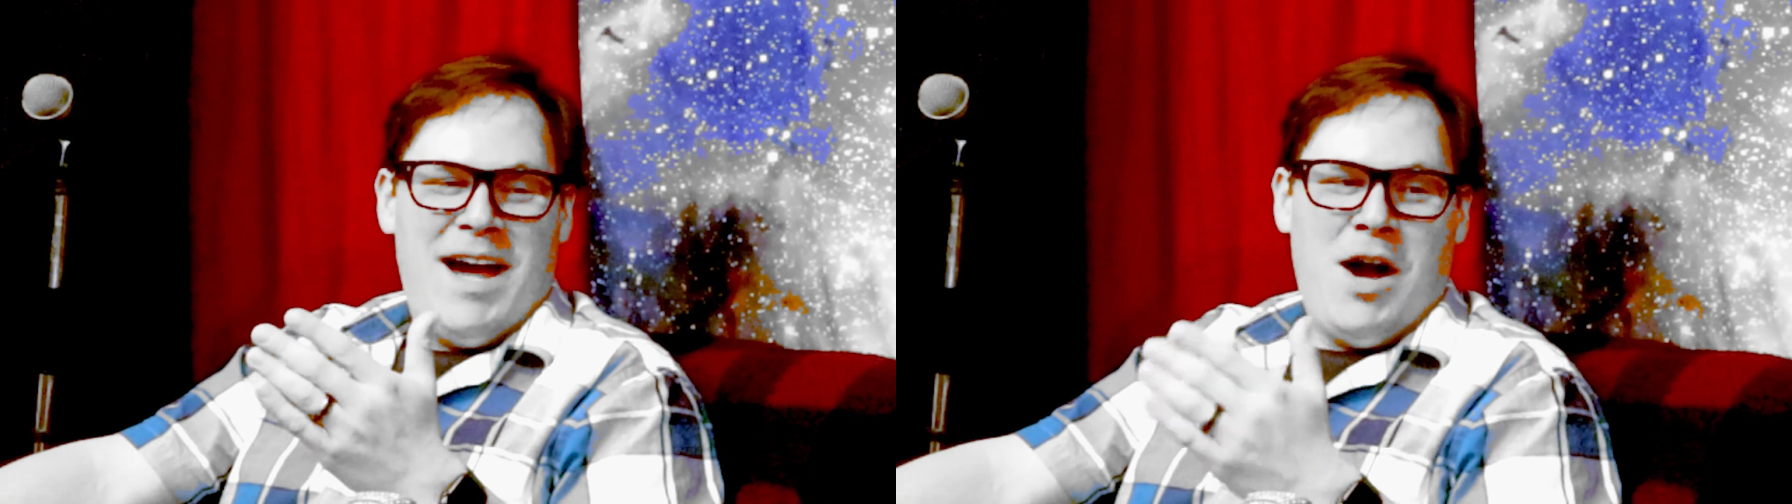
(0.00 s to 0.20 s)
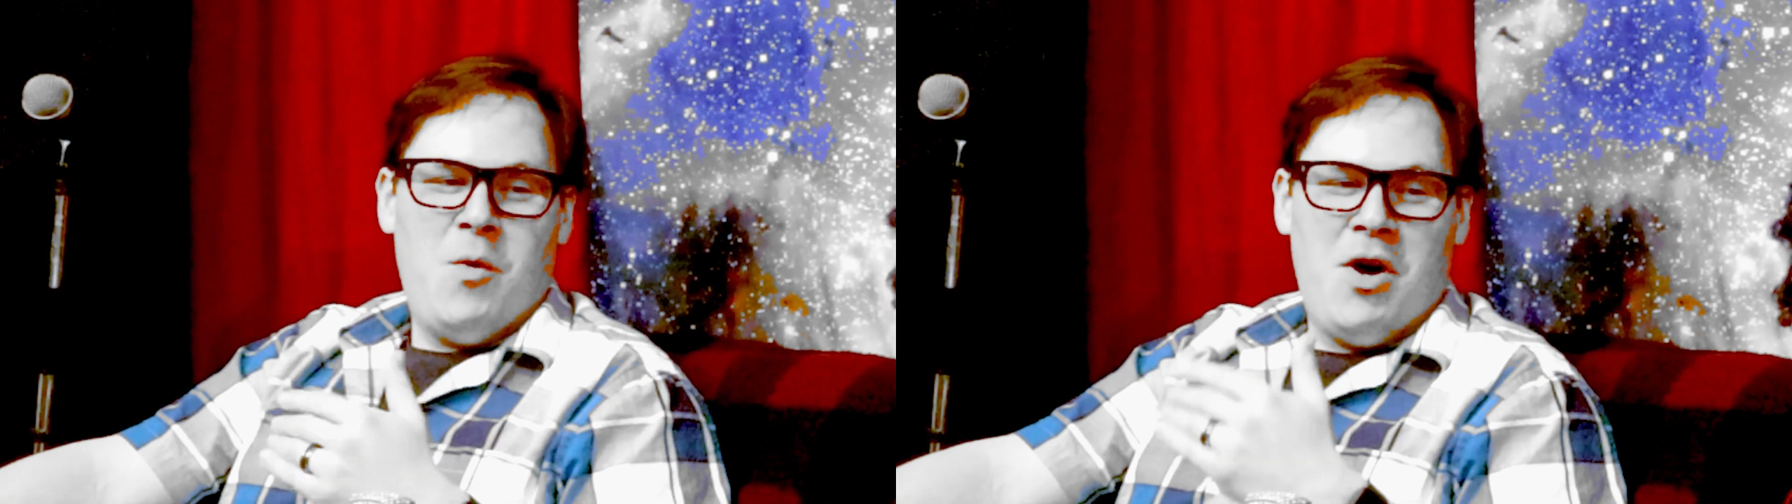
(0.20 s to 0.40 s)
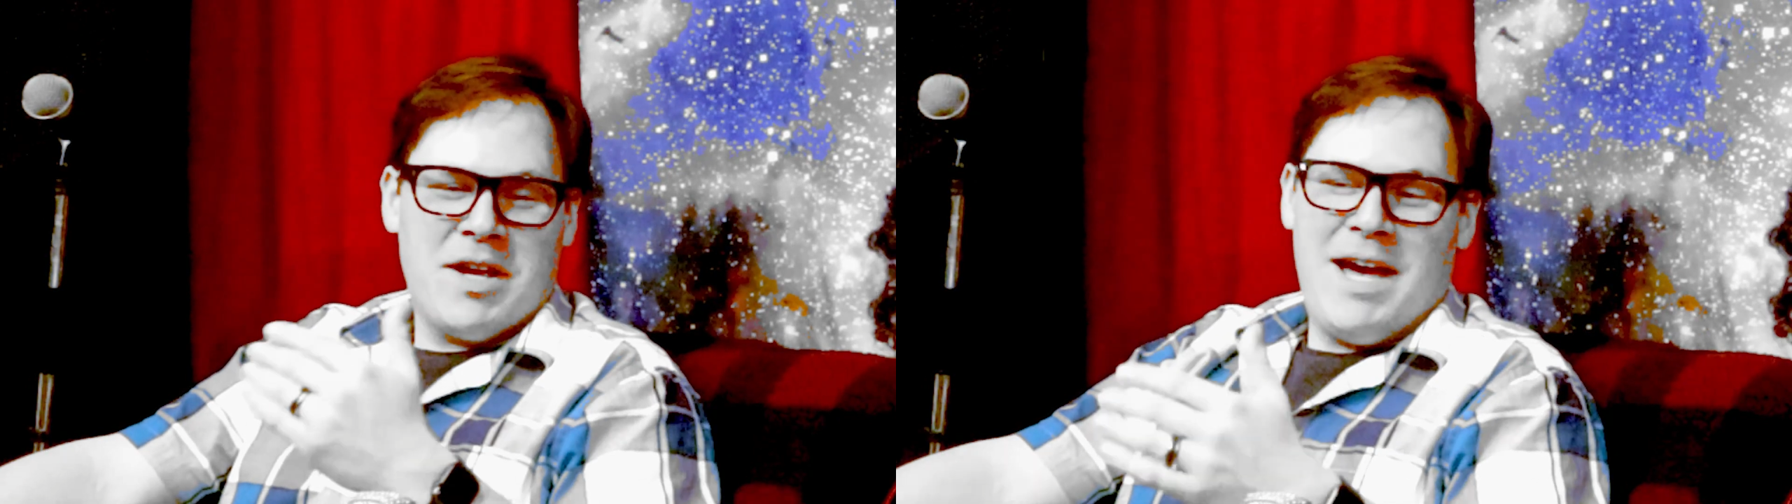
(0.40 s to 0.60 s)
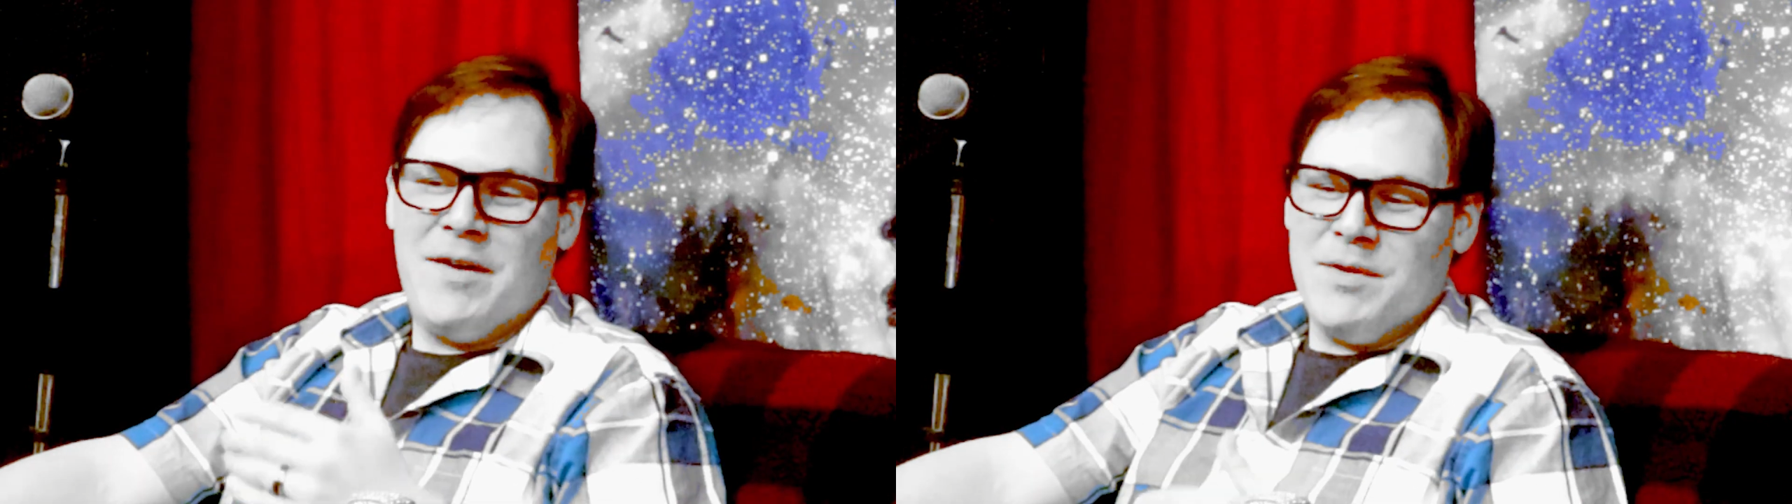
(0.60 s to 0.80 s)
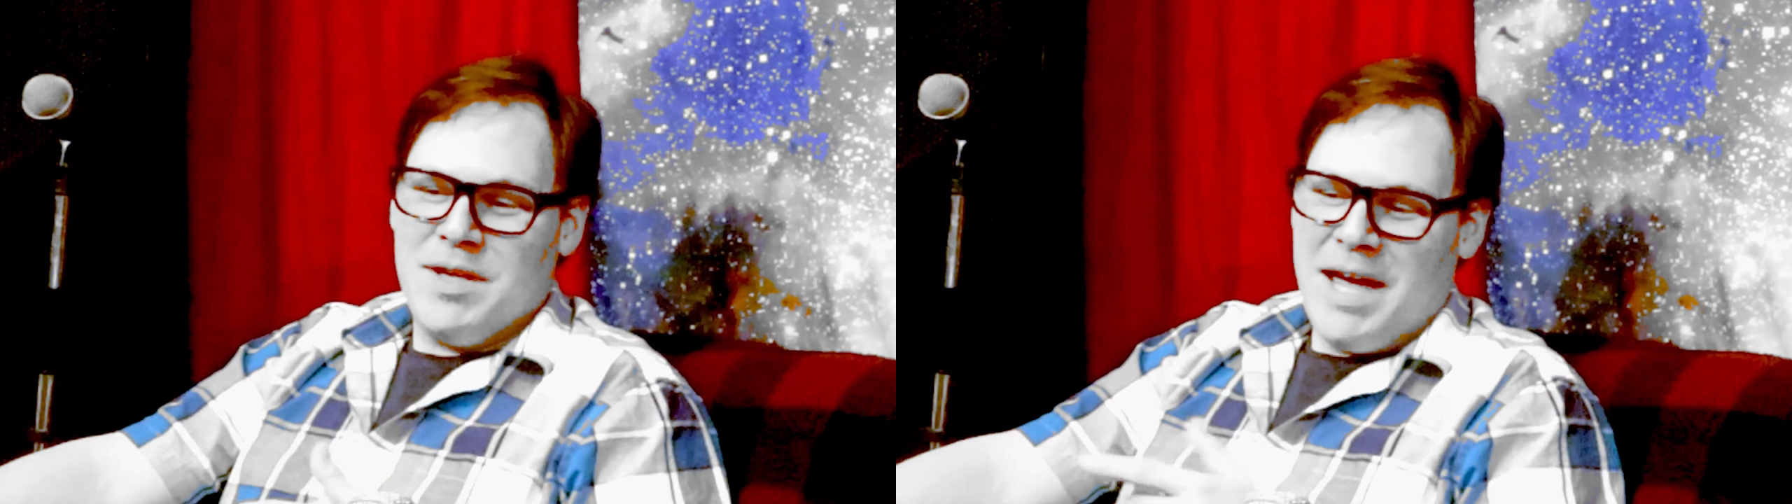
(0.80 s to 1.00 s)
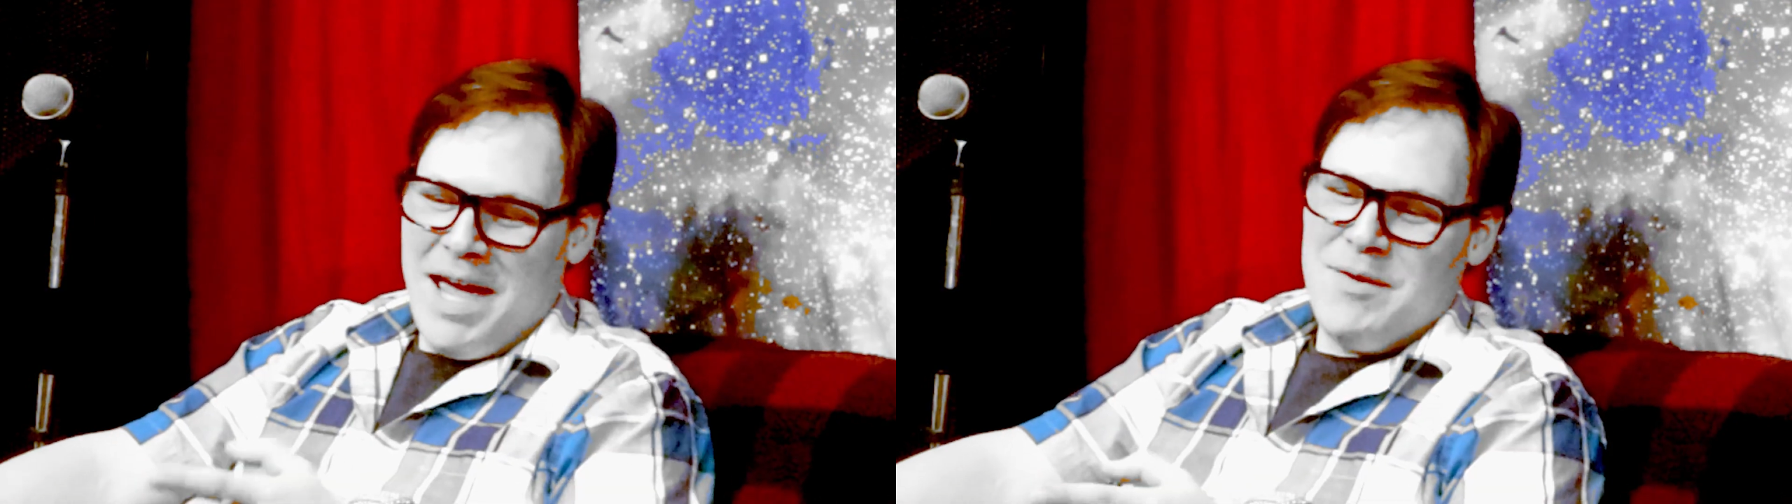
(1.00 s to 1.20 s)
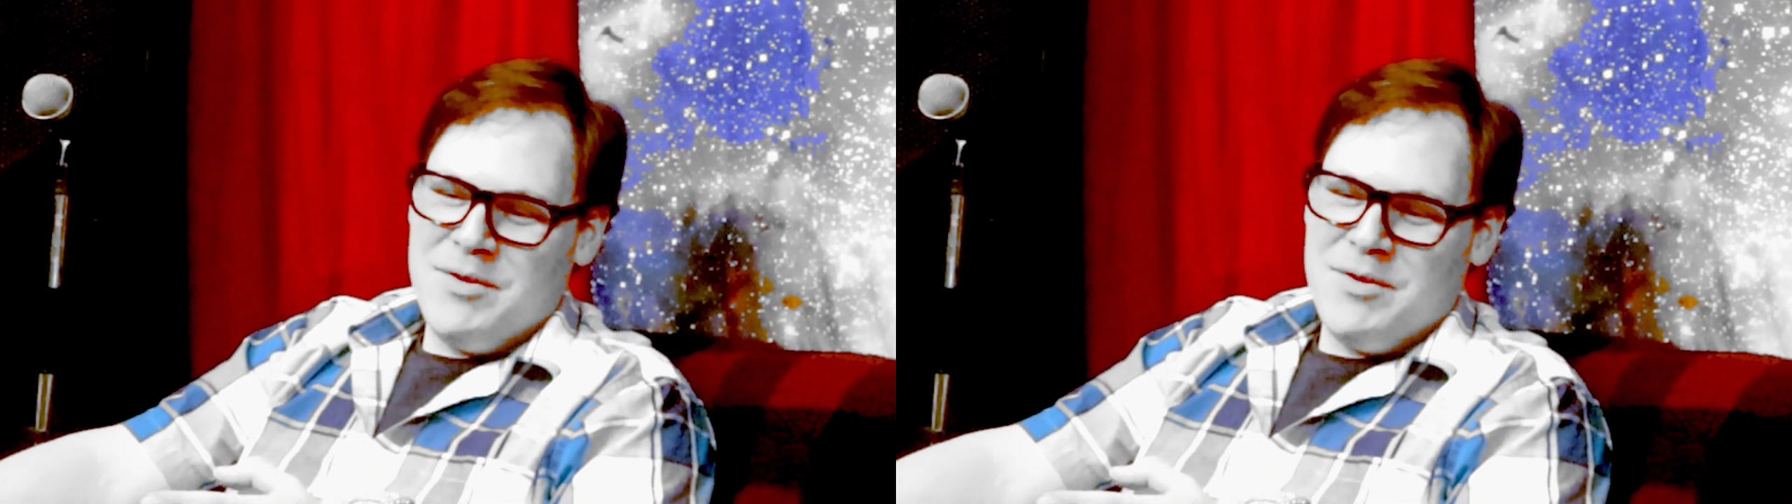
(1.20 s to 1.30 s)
I'll walk out and be like, "Hey,